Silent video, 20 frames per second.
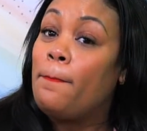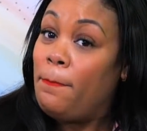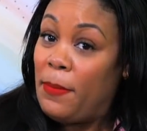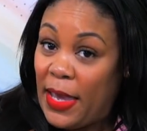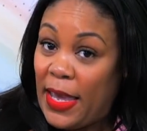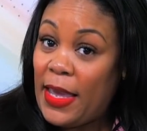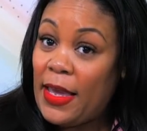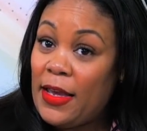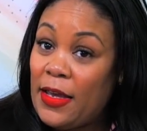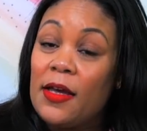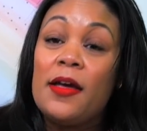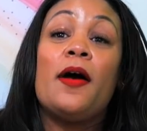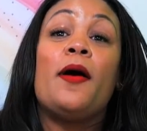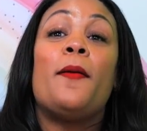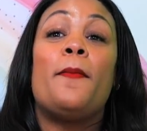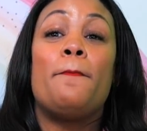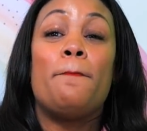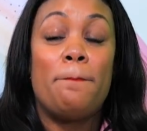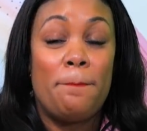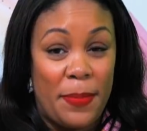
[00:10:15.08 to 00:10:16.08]
pink,
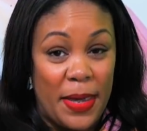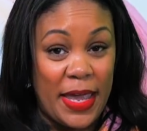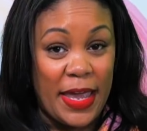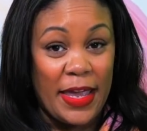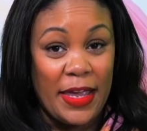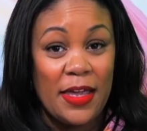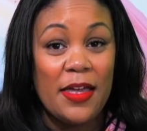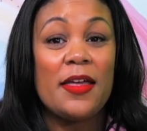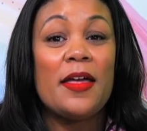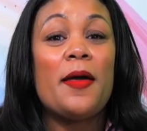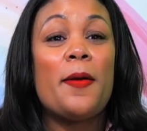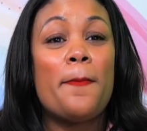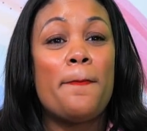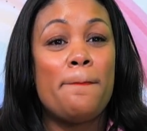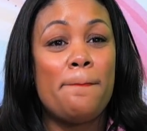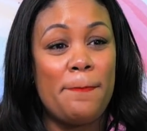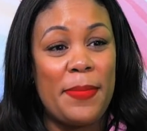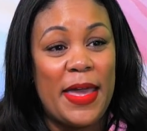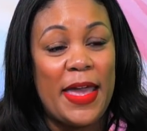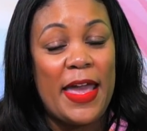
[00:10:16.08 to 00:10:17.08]
pink,
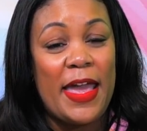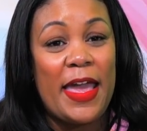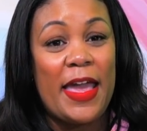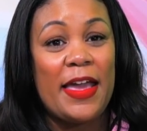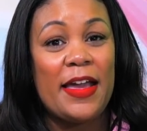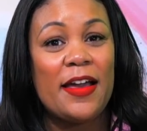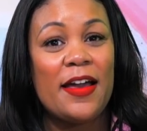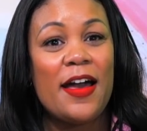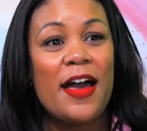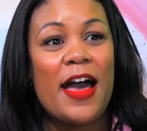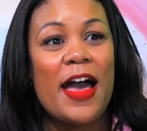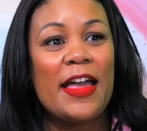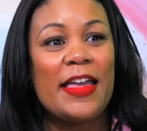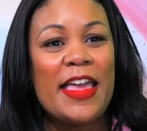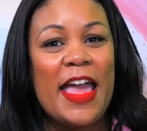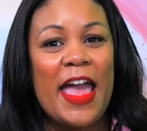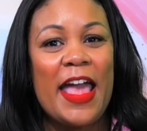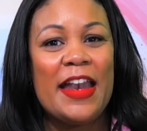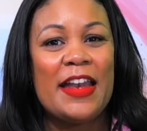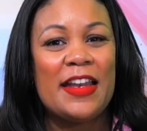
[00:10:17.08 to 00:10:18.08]
pink.
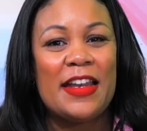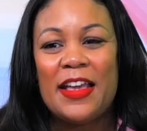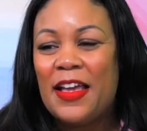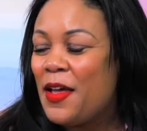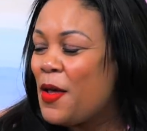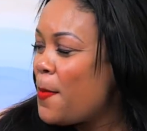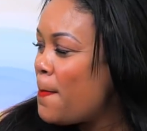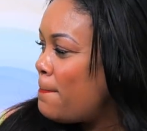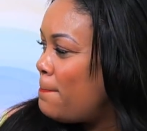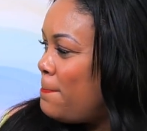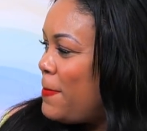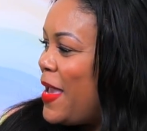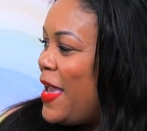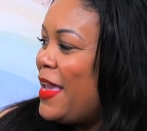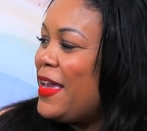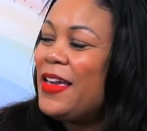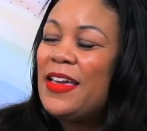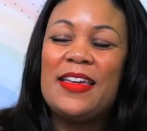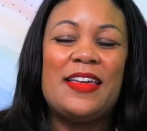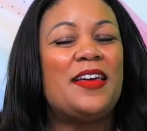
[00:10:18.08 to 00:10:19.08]
Again,
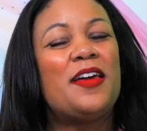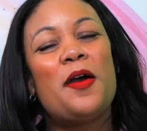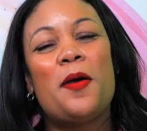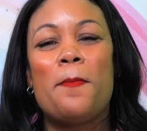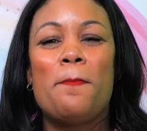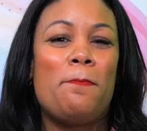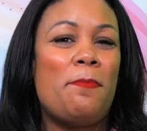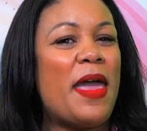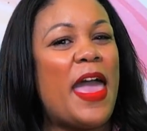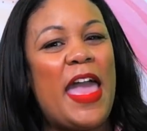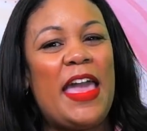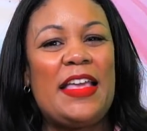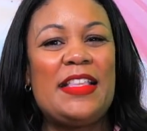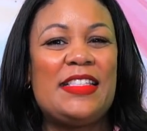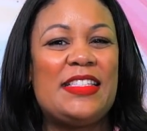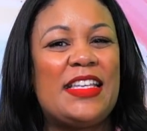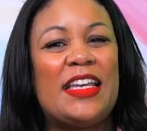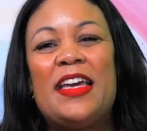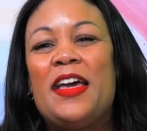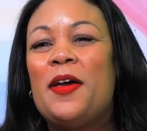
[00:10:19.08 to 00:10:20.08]
pink, paint,
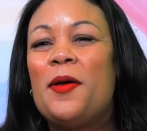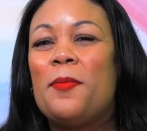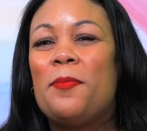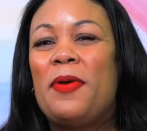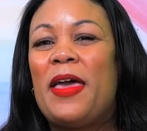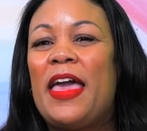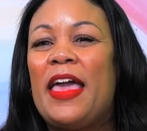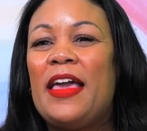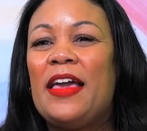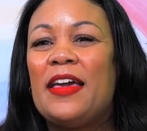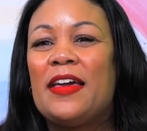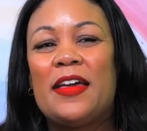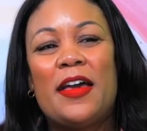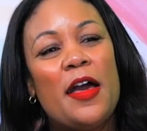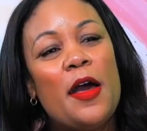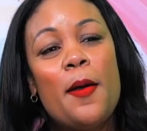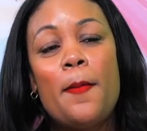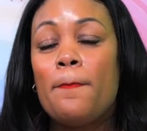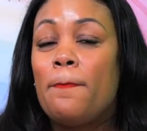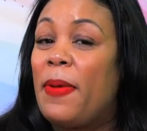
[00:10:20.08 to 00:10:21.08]
pink,
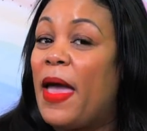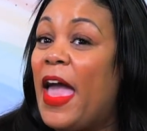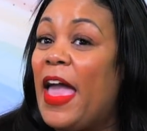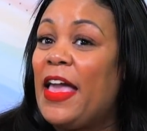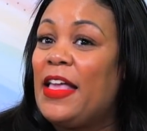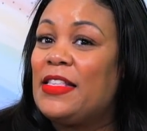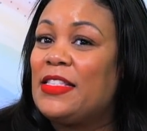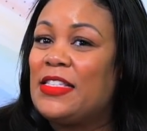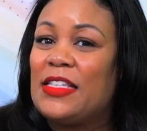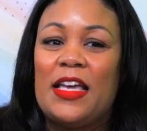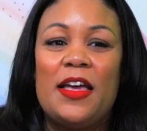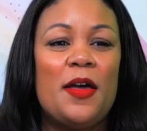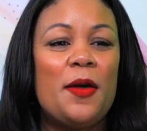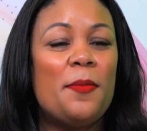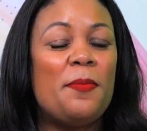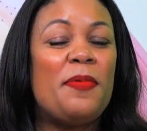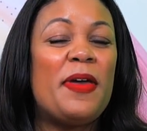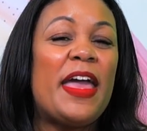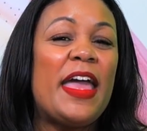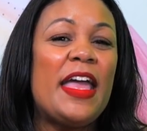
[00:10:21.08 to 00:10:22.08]
paint,
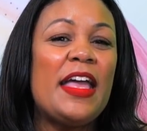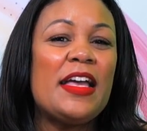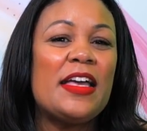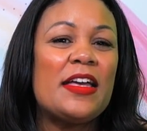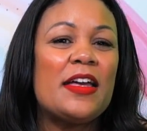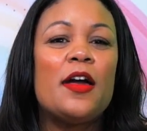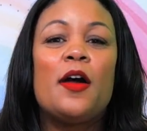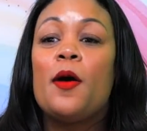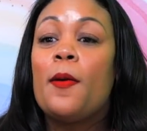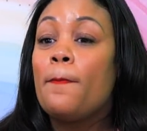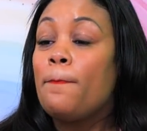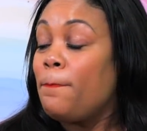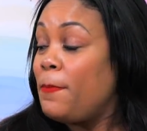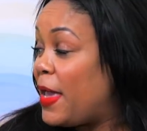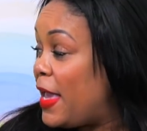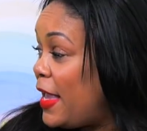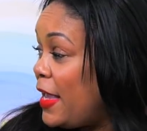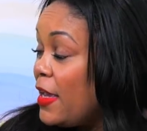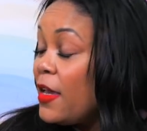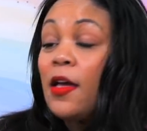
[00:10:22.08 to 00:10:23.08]
pink,
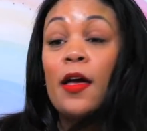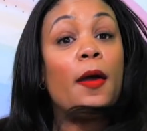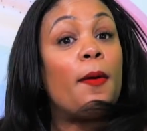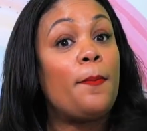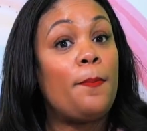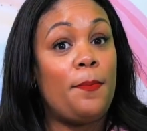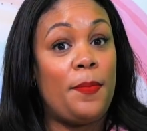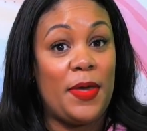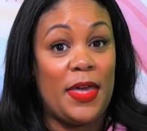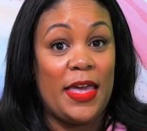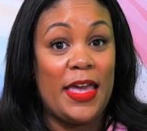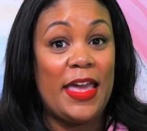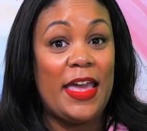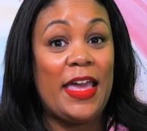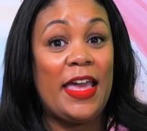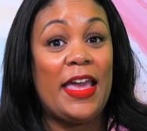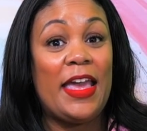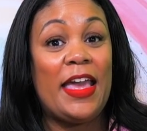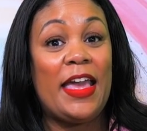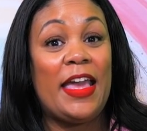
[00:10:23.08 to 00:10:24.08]
pink,
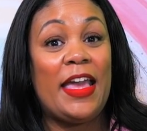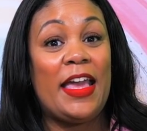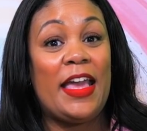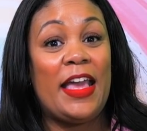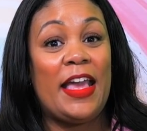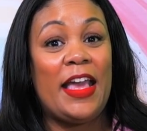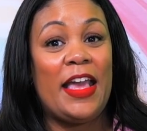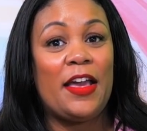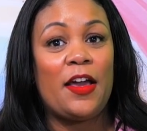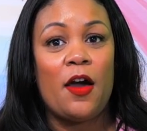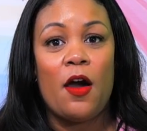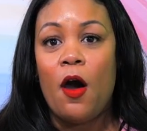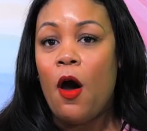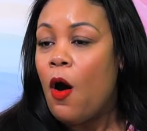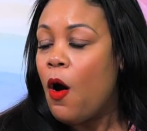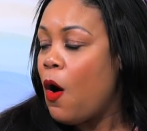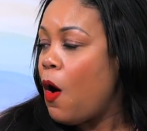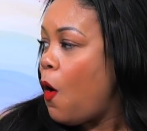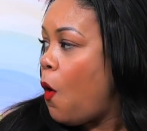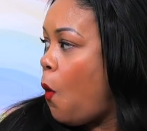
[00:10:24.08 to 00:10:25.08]
pink.
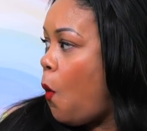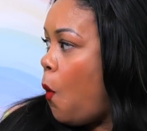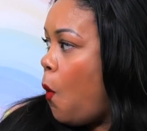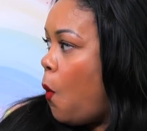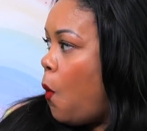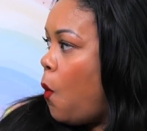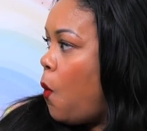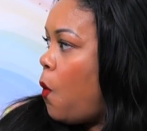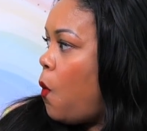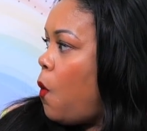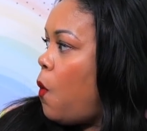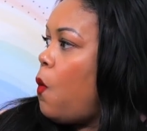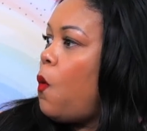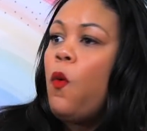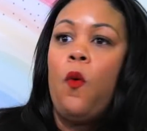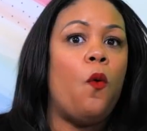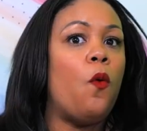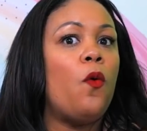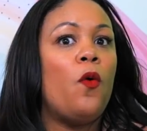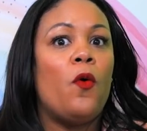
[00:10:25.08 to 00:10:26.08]

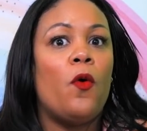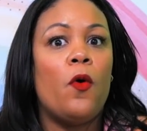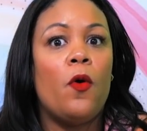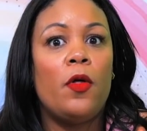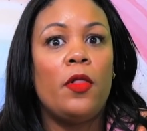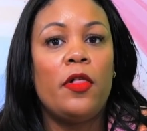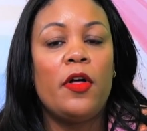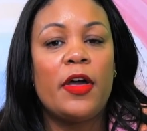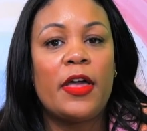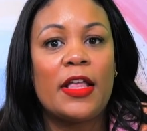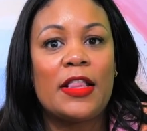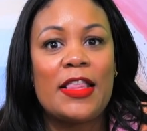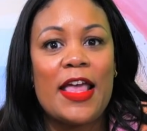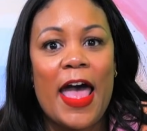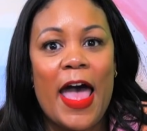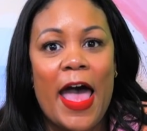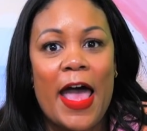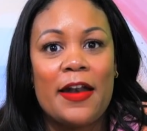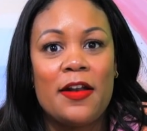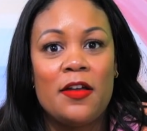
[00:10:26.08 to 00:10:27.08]
Ooh, look at
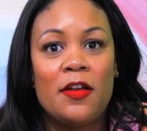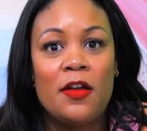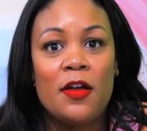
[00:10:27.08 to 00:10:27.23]
that.